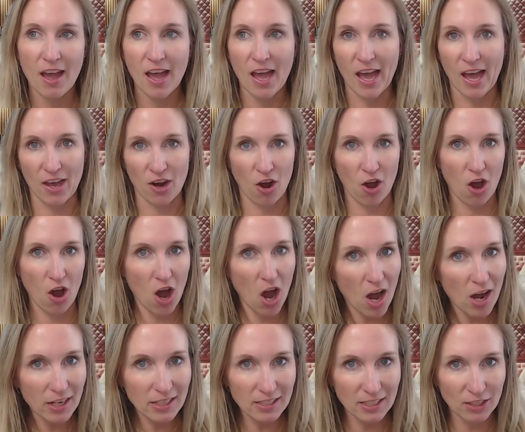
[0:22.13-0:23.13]
and
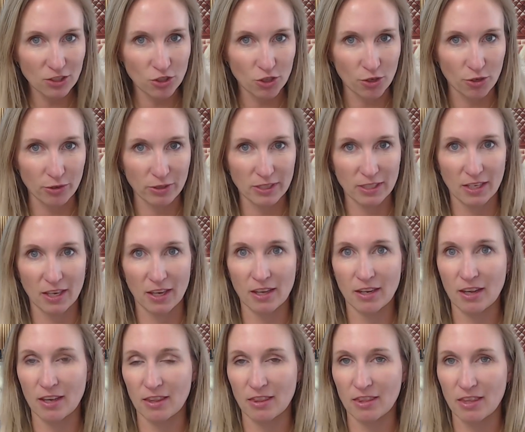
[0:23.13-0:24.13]

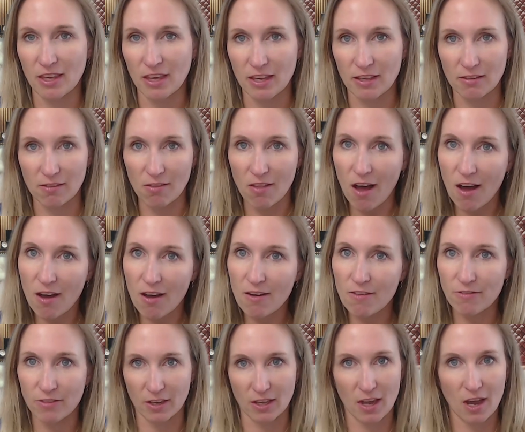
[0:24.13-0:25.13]
oxytocin, the
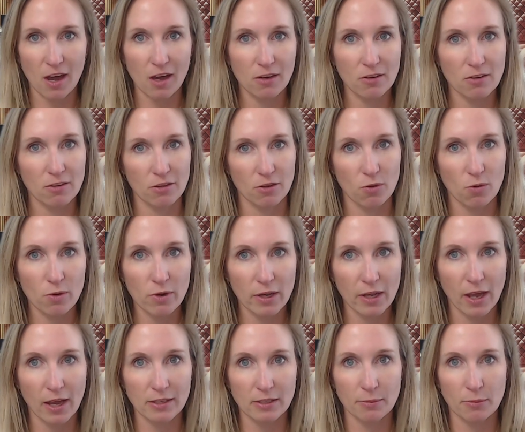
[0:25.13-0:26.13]
love, the cuddle, the
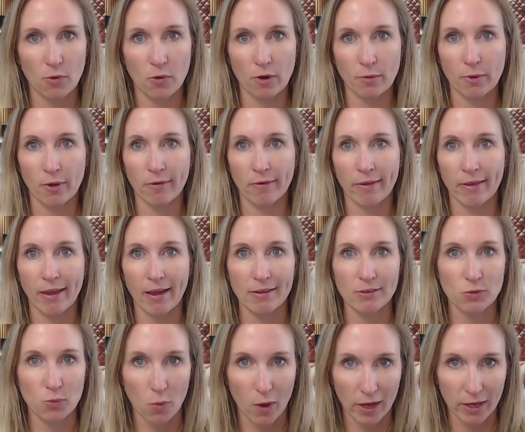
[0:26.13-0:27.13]
orgasm hormone.
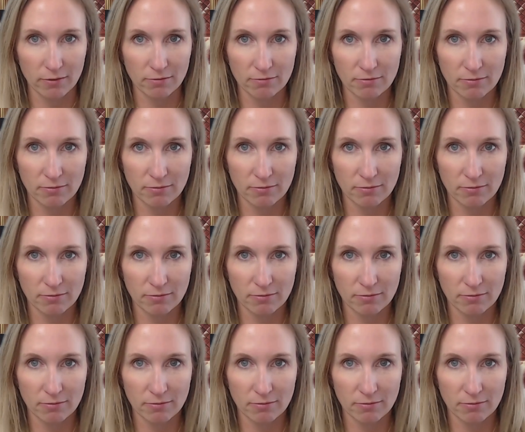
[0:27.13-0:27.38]
Guess what?